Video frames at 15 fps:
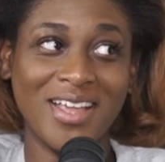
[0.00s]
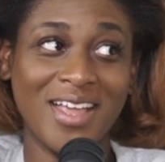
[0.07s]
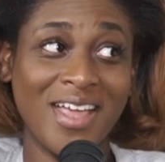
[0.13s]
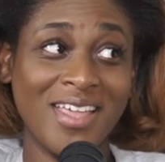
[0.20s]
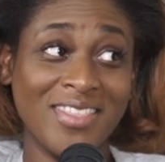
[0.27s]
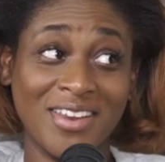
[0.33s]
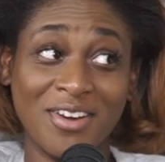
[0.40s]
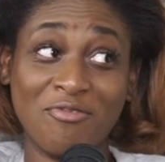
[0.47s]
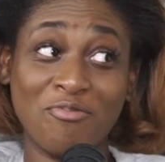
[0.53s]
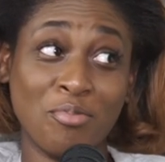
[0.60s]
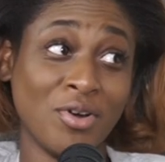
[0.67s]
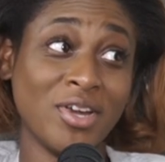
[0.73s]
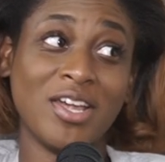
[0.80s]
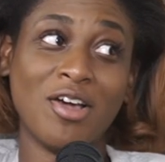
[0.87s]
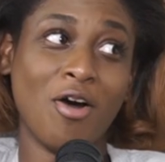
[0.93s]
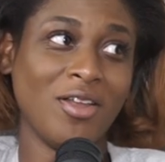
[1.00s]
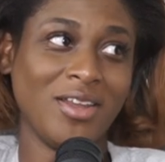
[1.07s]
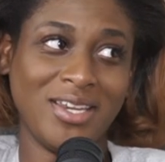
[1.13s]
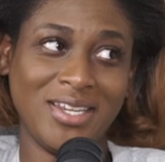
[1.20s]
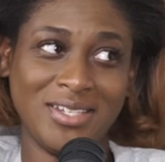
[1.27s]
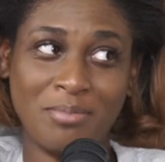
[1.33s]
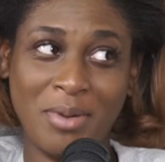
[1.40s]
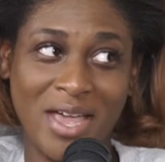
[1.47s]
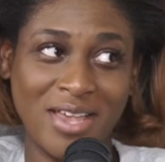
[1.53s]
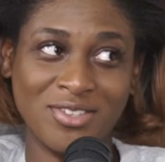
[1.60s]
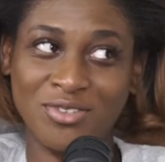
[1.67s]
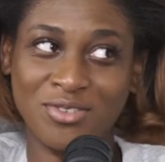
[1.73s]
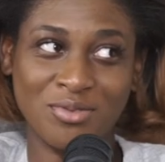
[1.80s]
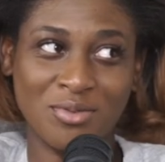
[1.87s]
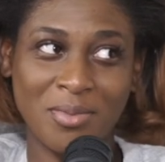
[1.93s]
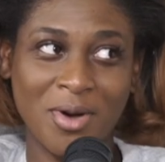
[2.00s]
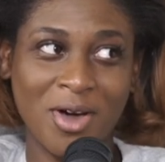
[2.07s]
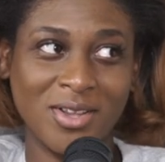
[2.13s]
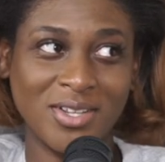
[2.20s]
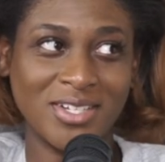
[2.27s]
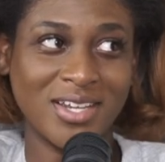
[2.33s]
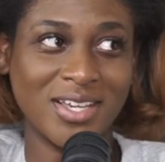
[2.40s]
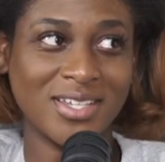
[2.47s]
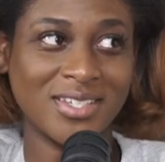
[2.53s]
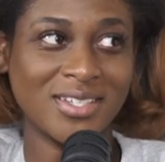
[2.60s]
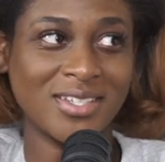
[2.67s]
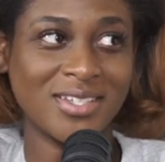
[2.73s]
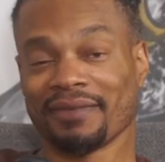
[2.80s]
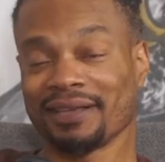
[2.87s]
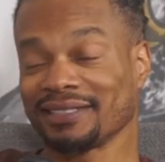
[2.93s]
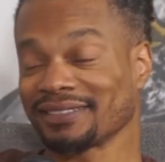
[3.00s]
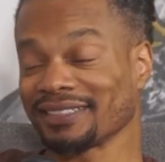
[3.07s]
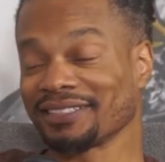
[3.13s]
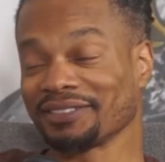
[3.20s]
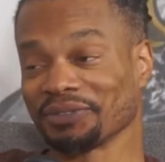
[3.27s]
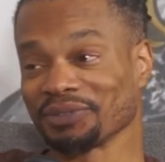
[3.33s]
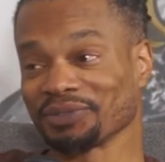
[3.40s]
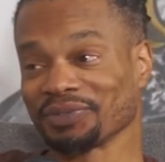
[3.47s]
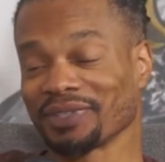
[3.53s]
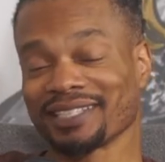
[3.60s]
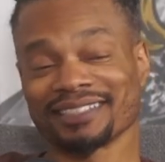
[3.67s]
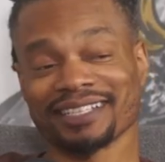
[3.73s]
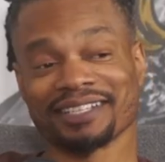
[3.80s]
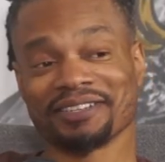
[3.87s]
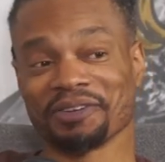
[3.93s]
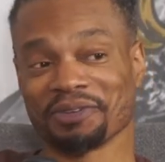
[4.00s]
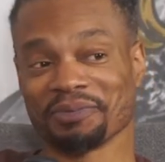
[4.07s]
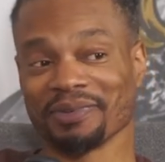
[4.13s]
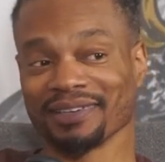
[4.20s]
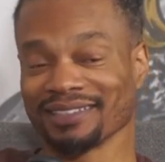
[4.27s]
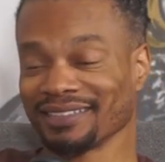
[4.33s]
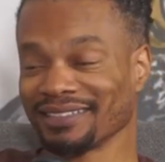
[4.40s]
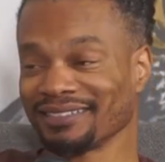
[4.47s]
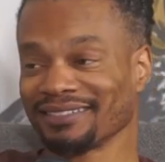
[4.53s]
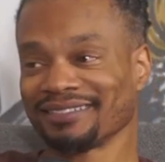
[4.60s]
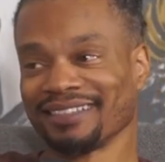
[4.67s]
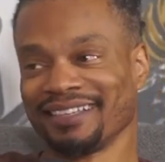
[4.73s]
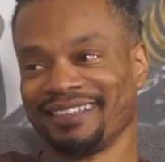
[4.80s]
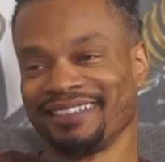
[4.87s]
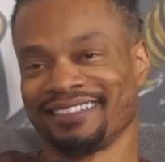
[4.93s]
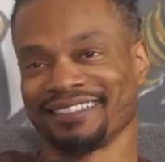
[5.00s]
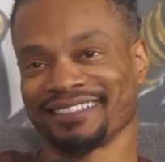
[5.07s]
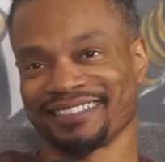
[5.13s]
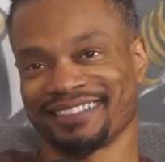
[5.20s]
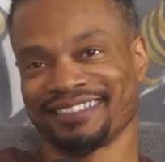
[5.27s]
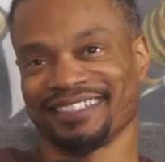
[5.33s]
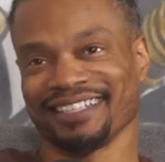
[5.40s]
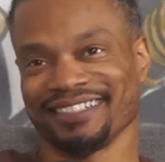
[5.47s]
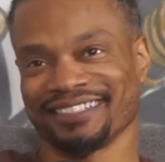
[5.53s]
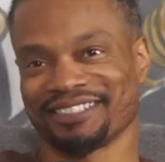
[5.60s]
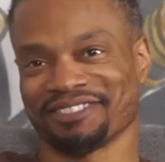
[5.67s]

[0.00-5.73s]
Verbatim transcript: and then pre calling his pastor to apologize? That's how you know that's how you know you about to somebody's